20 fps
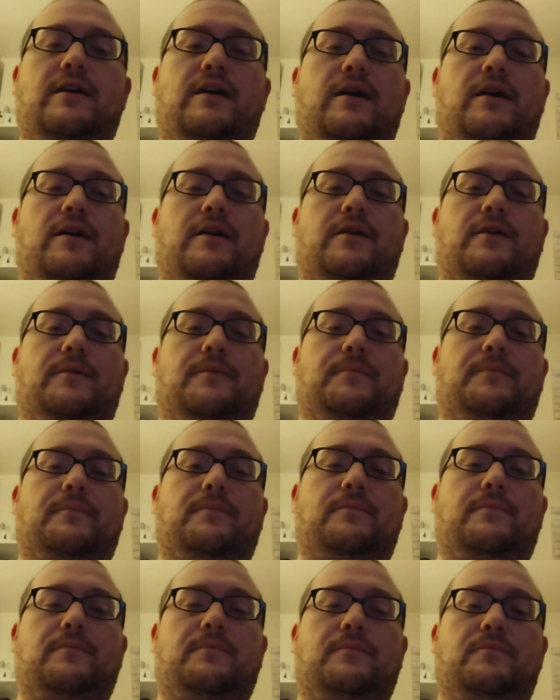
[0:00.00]

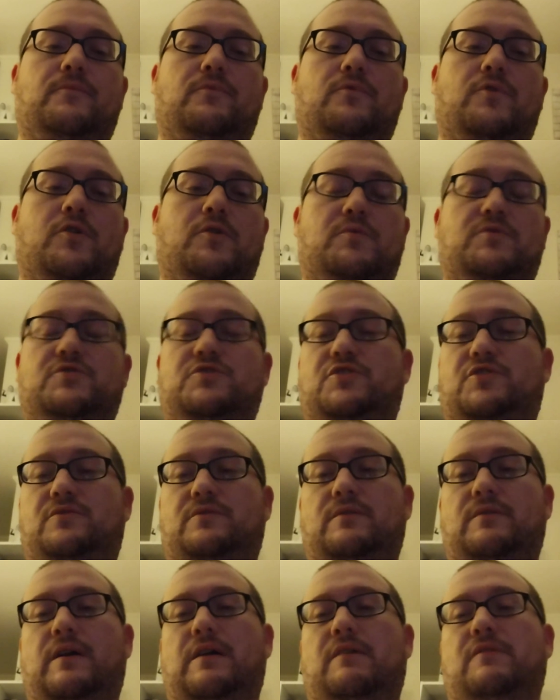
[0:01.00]
or was,
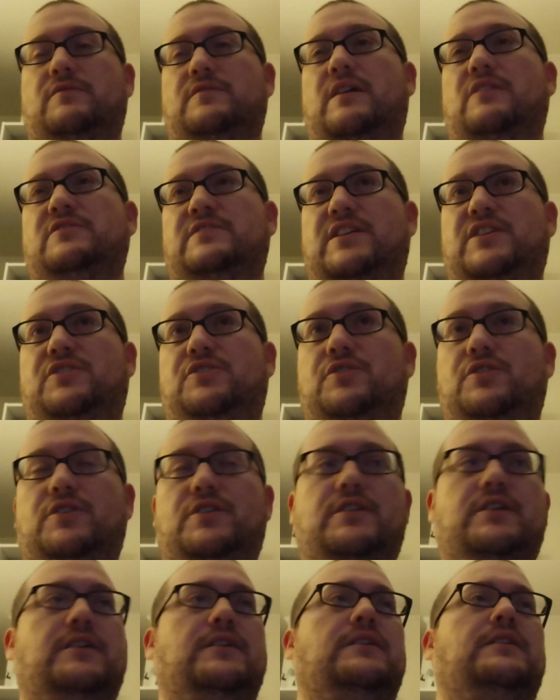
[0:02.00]
I'll say
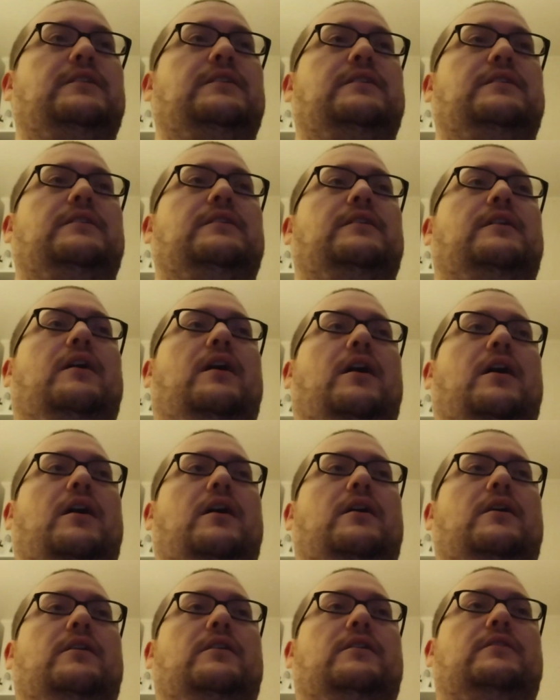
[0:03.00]
good.
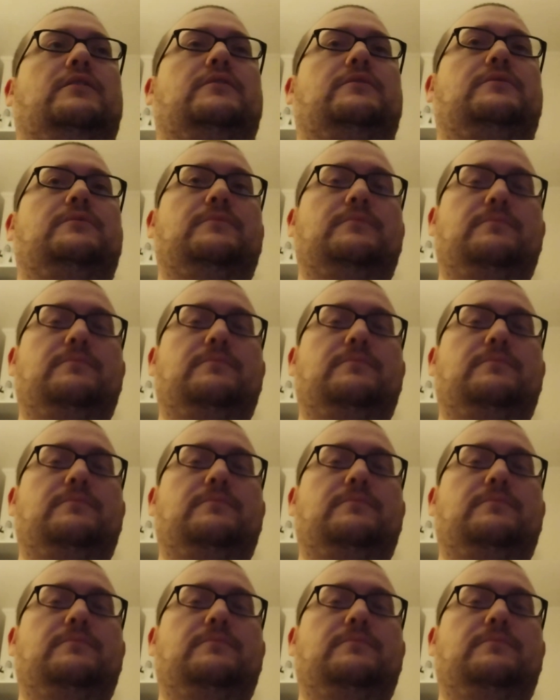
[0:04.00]
And